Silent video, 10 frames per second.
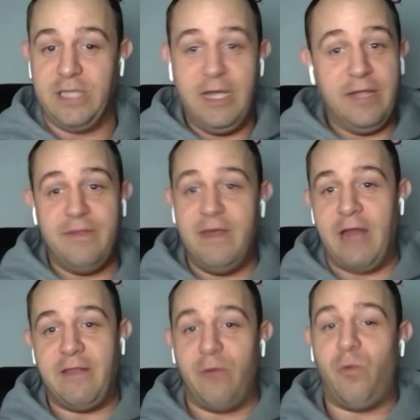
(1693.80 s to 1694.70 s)

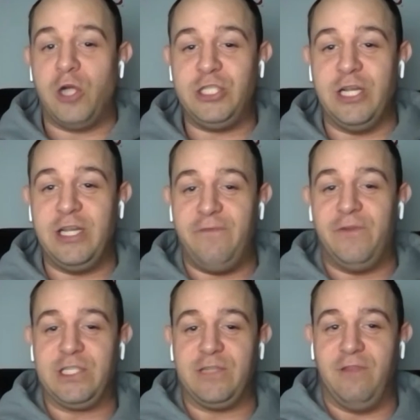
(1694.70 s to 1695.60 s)
That Washington
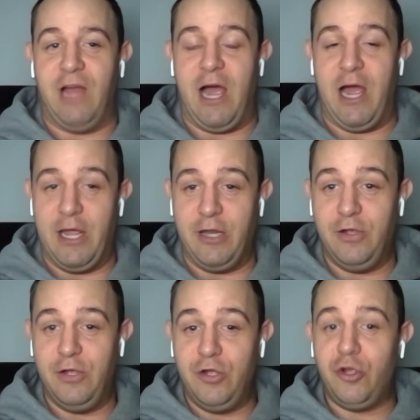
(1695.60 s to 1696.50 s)
defensive line
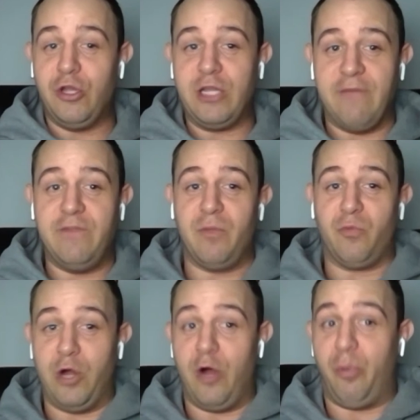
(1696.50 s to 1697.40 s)
could give them
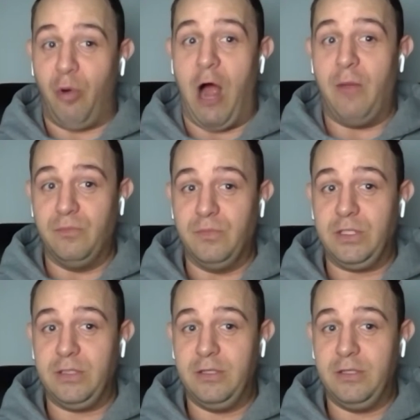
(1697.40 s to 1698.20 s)
real problems.